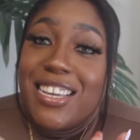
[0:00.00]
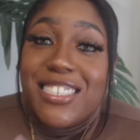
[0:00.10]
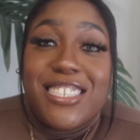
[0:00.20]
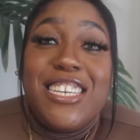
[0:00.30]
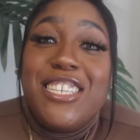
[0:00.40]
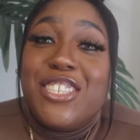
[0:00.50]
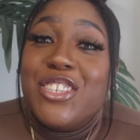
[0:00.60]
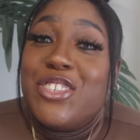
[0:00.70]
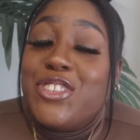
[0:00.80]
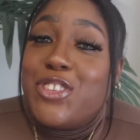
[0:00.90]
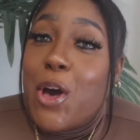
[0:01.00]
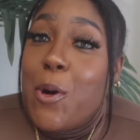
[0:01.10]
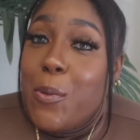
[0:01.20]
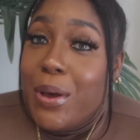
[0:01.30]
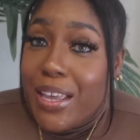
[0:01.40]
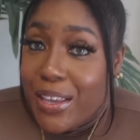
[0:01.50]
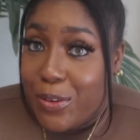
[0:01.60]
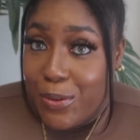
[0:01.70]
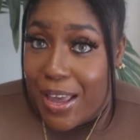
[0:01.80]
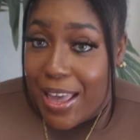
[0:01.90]
She's so good,
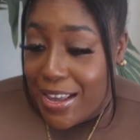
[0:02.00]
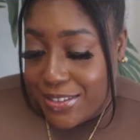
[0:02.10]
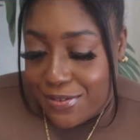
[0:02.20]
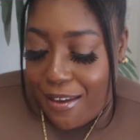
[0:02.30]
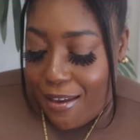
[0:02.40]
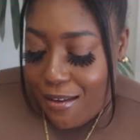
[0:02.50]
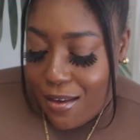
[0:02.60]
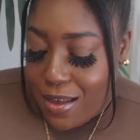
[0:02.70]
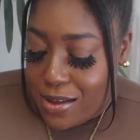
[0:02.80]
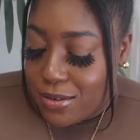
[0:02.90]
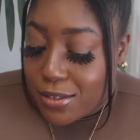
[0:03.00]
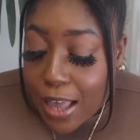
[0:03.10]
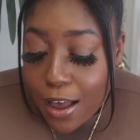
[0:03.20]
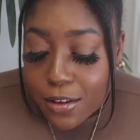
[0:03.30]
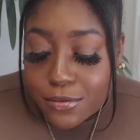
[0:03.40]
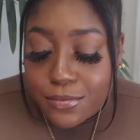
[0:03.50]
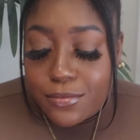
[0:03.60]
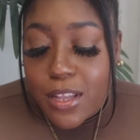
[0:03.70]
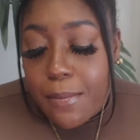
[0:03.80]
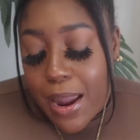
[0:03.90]
you guys, okay? So,
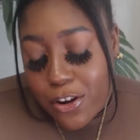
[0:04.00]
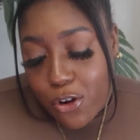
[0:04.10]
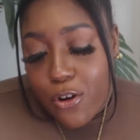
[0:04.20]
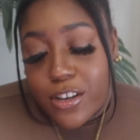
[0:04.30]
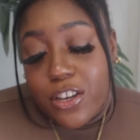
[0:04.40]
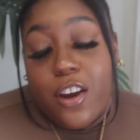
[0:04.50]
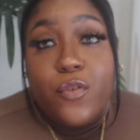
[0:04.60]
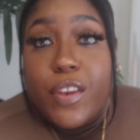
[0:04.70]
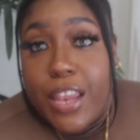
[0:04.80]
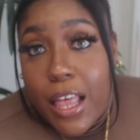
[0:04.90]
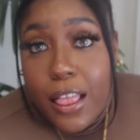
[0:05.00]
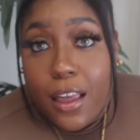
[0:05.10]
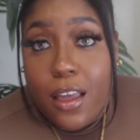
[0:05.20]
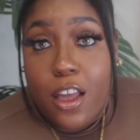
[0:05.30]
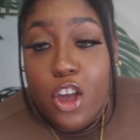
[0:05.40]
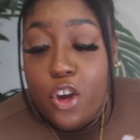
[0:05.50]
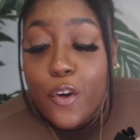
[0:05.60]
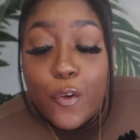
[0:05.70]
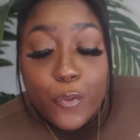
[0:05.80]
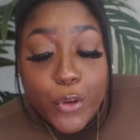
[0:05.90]
the main accords are vanilla,
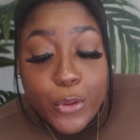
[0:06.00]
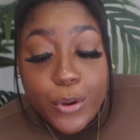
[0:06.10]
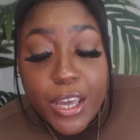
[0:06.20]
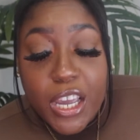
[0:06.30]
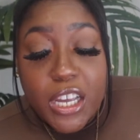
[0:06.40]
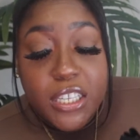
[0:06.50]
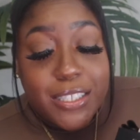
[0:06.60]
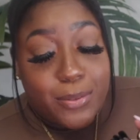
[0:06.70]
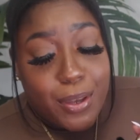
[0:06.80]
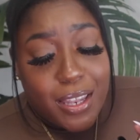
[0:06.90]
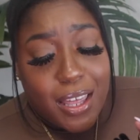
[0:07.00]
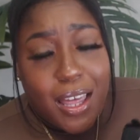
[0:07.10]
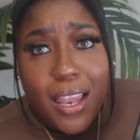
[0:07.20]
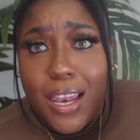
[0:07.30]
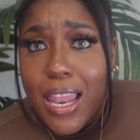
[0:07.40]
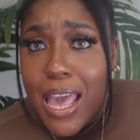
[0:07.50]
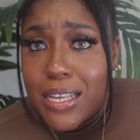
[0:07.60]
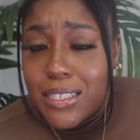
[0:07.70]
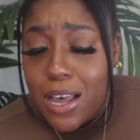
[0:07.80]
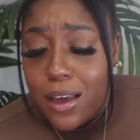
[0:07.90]
fruity, sweetie,
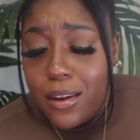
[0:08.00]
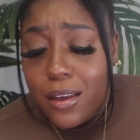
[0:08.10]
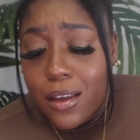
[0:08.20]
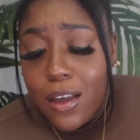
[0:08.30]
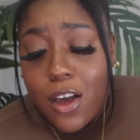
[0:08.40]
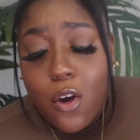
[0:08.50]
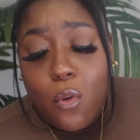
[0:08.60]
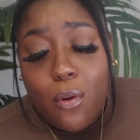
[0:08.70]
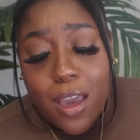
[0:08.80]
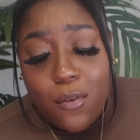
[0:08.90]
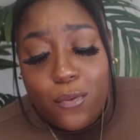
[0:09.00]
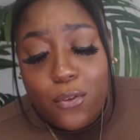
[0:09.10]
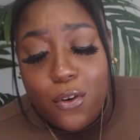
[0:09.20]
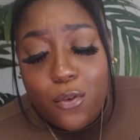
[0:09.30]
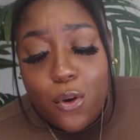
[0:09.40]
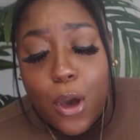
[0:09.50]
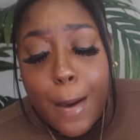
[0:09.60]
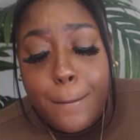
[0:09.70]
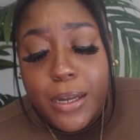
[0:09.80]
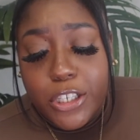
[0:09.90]
lactonic, white floral,
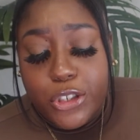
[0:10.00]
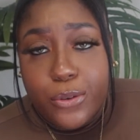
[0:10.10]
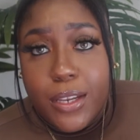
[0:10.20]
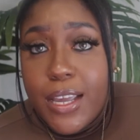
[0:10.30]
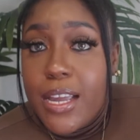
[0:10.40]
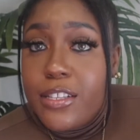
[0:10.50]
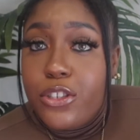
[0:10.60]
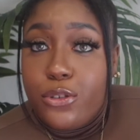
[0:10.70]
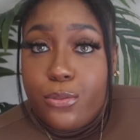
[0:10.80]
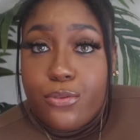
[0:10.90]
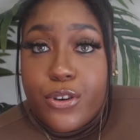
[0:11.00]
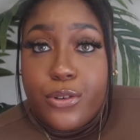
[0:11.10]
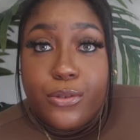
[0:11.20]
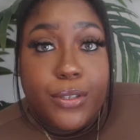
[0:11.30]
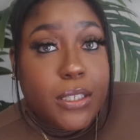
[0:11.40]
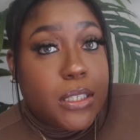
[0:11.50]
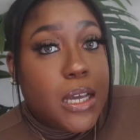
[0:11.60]
patchouli, and tuberose.